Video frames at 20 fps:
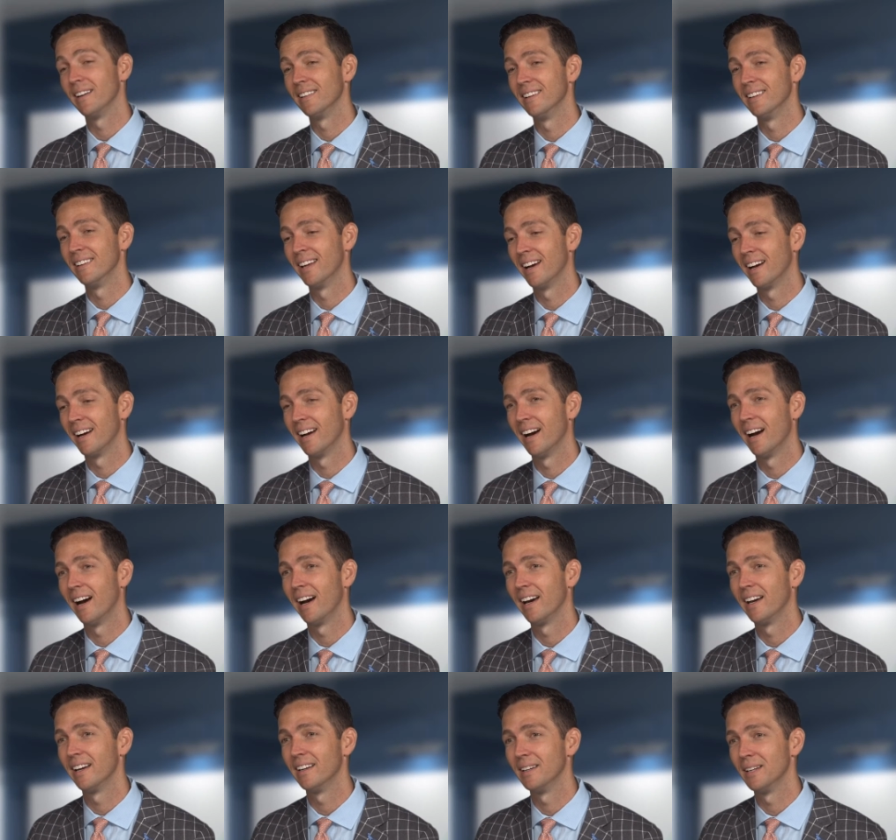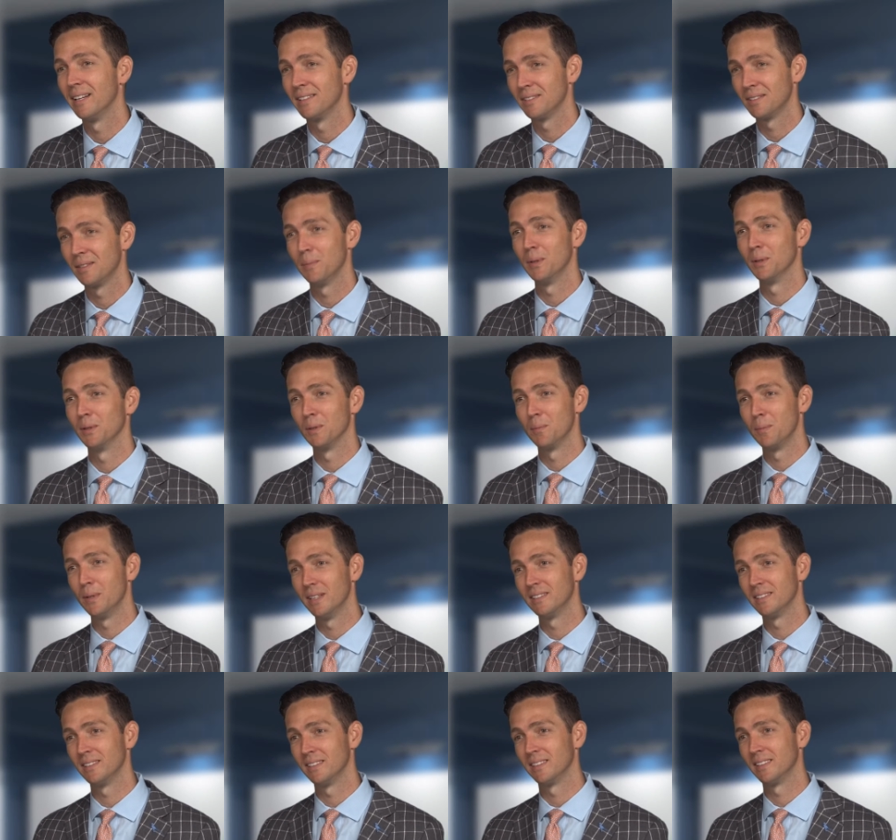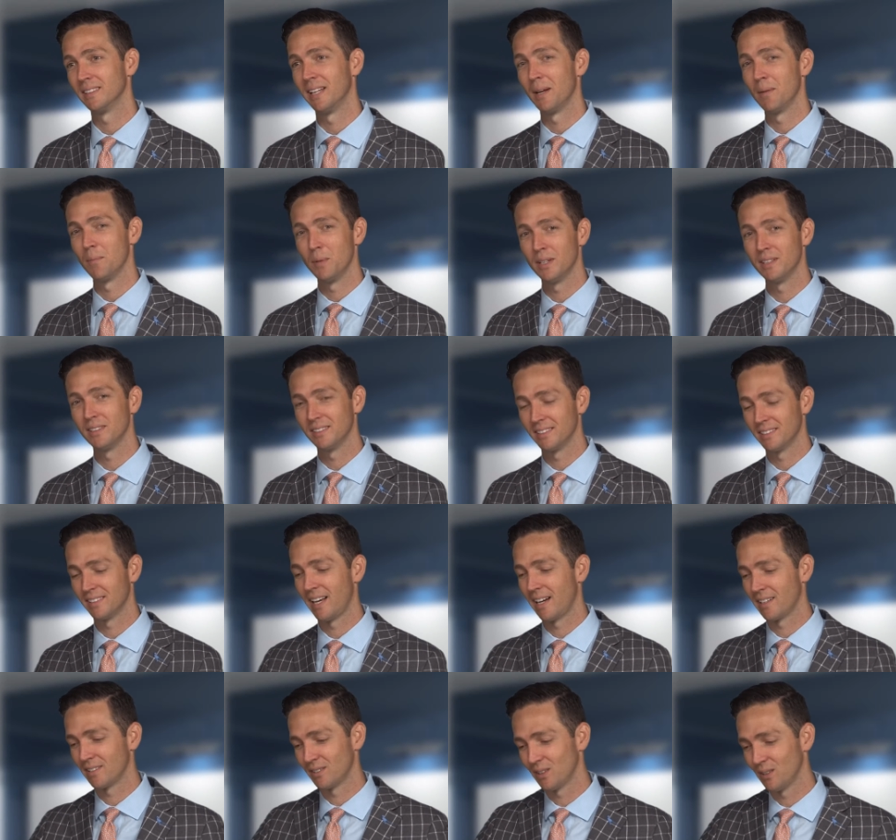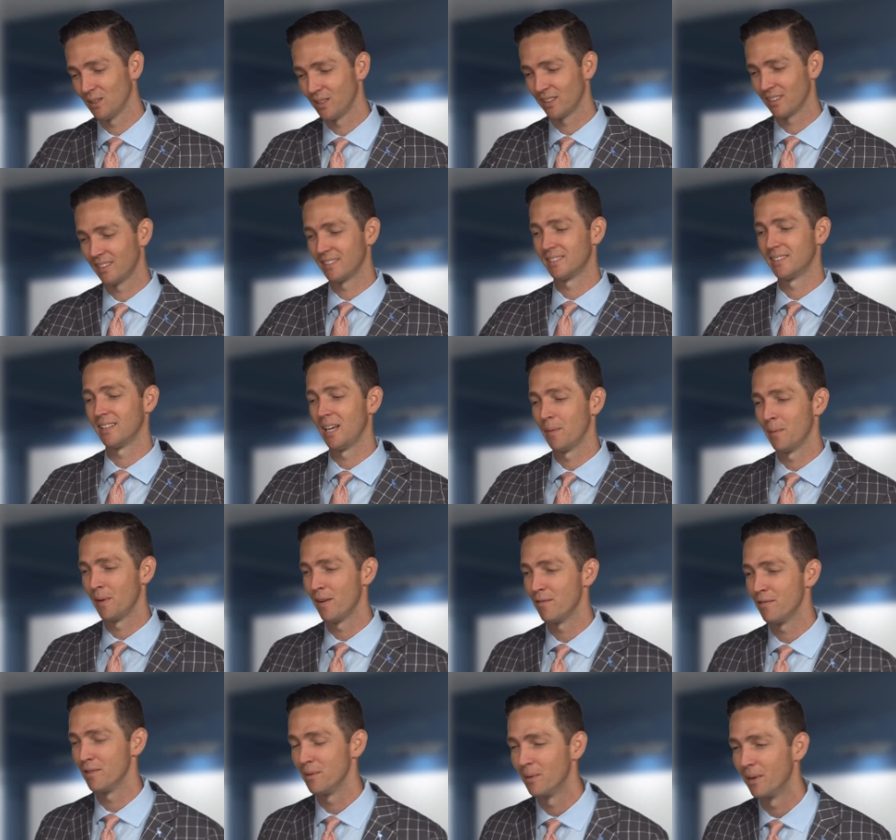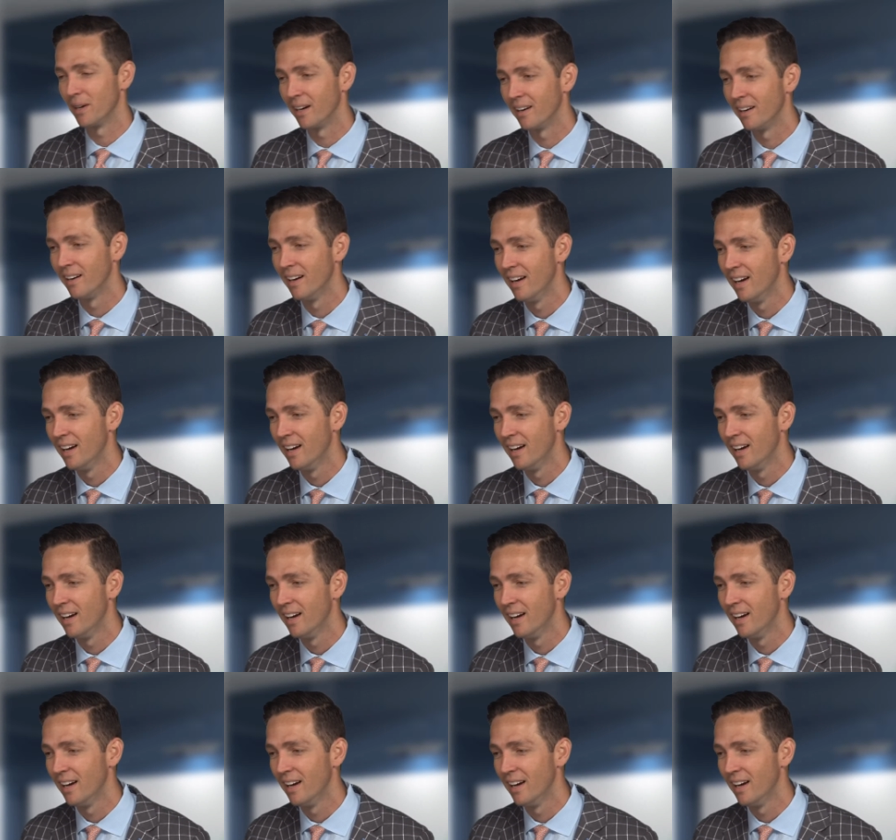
and that guy has to build a business, and that business has to look the same everywhere.